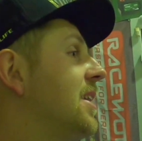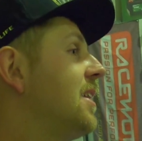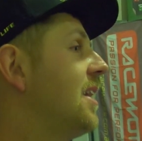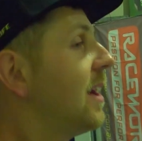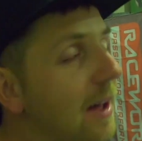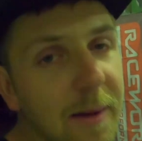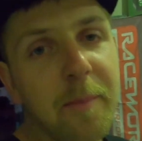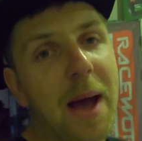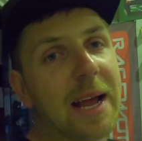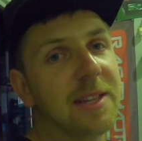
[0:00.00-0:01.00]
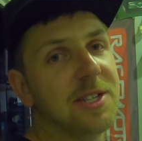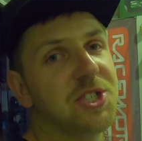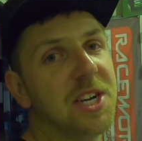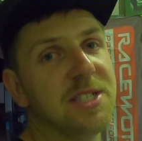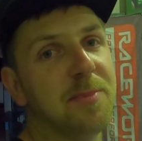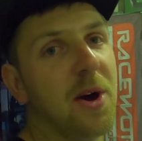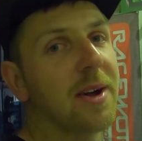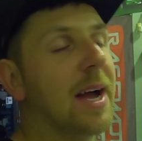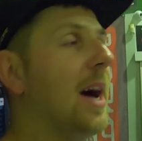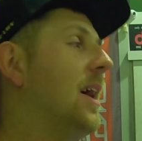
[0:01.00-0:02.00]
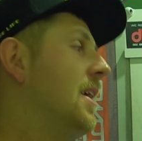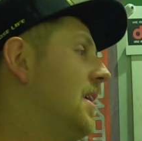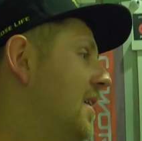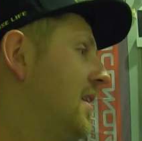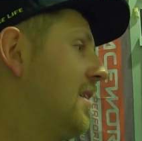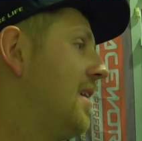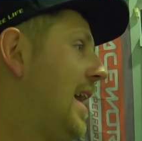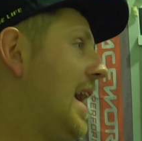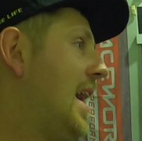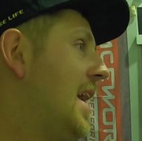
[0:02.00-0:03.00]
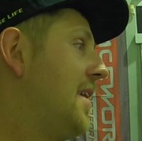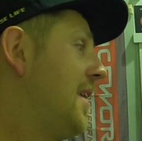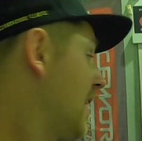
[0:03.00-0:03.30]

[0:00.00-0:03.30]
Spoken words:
it back at the Cheeseburger and